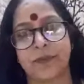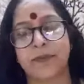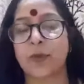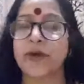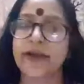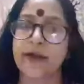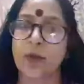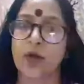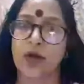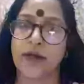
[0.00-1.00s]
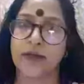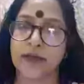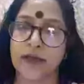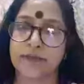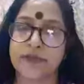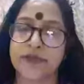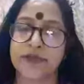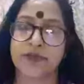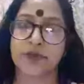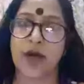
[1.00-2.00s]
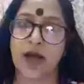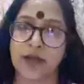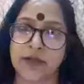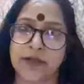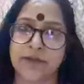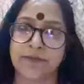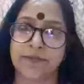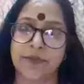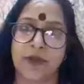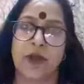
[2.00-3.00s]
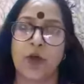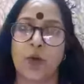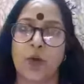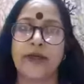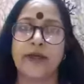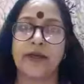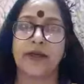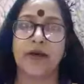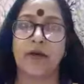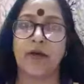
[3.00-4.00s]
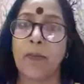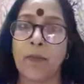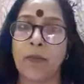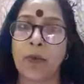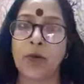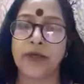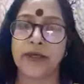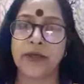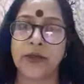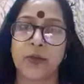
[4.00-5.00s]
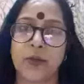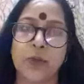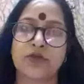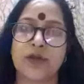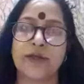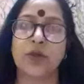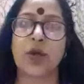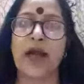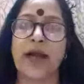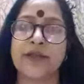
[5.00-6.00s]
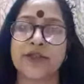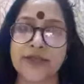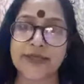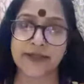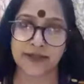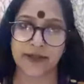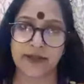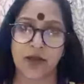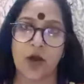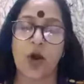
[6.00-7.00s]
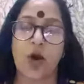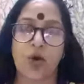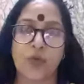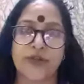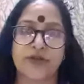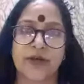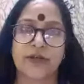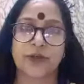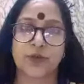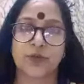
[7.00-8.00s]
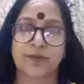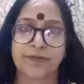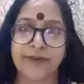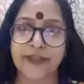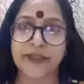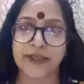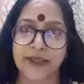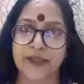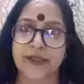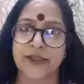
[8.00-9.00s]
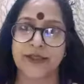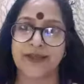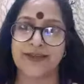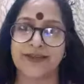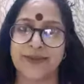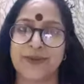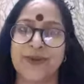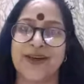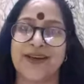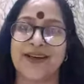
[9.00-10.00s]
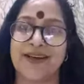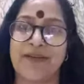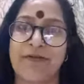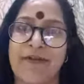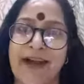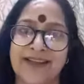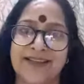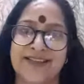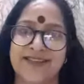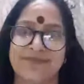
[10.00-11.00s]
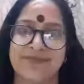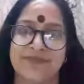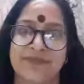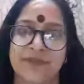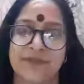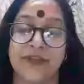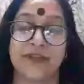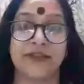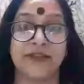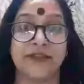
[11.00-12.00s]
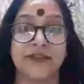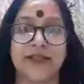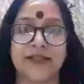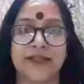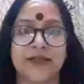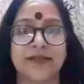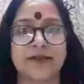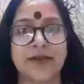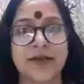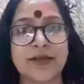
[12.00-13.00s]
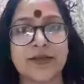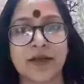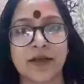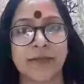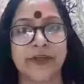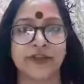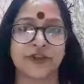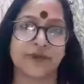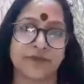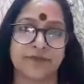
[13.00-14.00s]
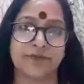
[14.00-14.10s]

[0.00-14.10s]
But when it comes to us, we mold it, we try to adjust it, or we try to fit it into a fact that yes, this is the limitation.